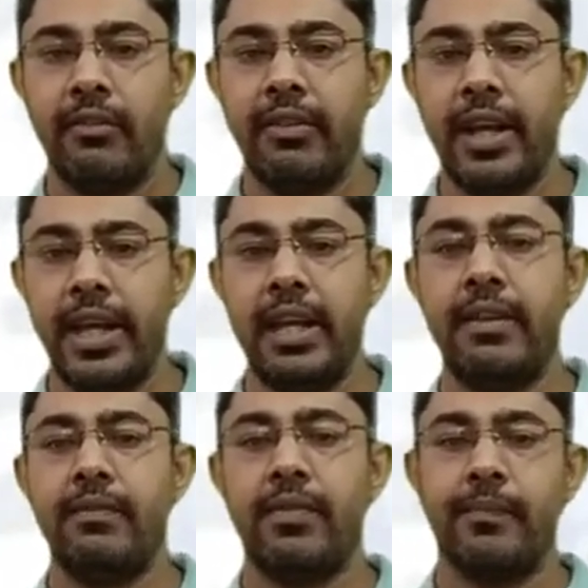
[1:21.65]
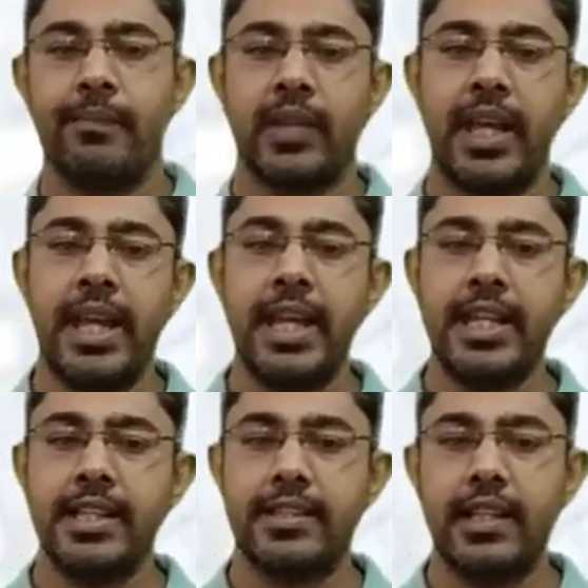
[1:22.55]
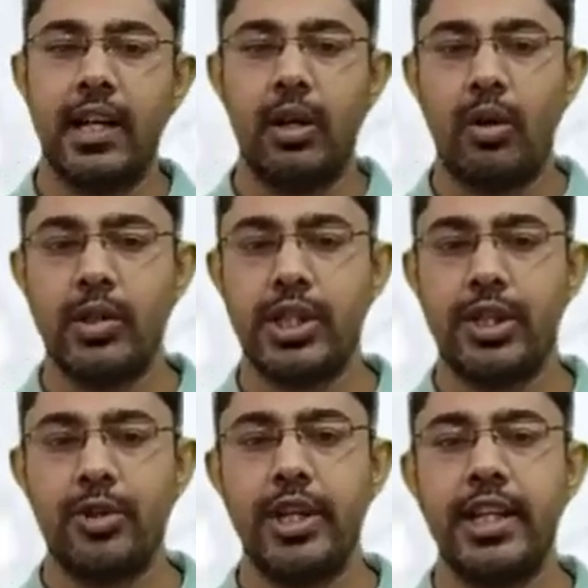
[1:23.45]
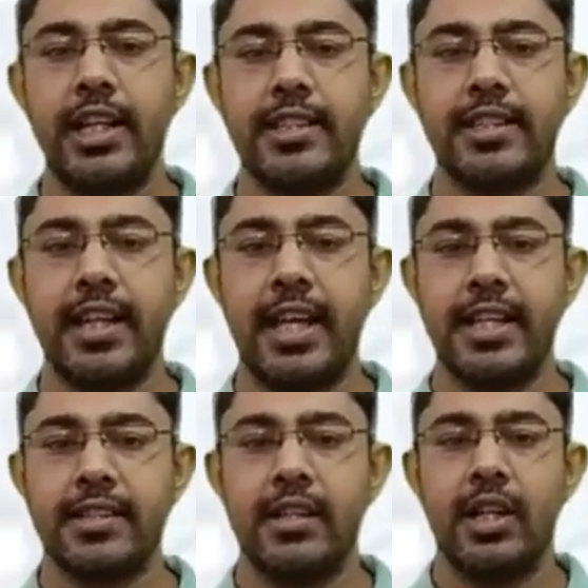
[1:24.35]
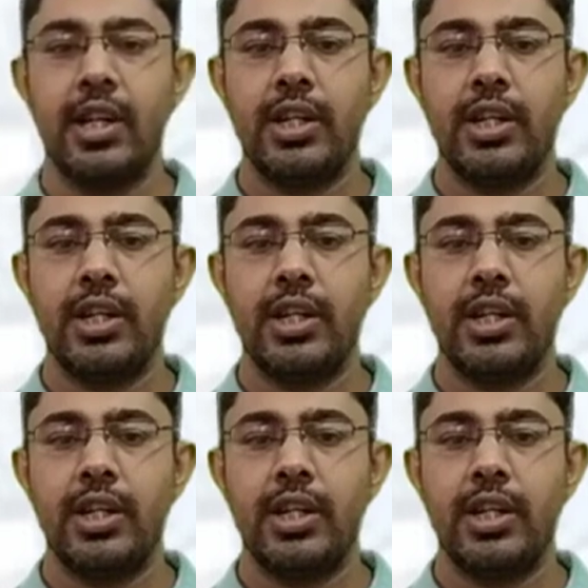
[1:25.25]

where if A is the longitudinal stress